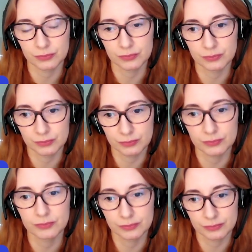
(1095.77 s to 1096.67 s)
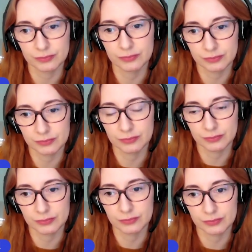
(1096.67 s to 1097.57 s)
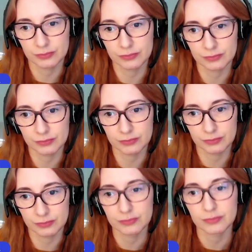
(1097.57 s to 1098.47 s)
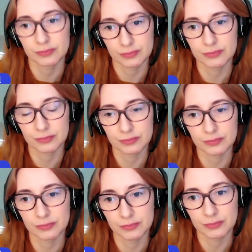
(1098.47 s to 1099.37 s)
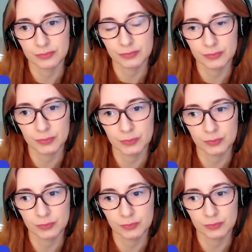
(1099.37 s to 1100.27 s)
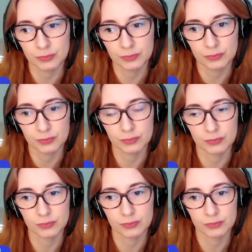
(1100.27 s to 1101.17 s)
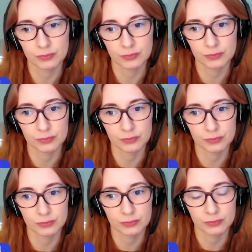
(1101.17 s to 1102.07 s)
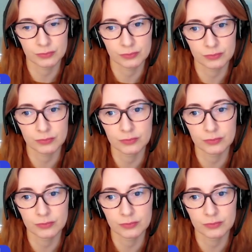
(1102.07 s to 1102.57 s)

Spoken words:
(silent)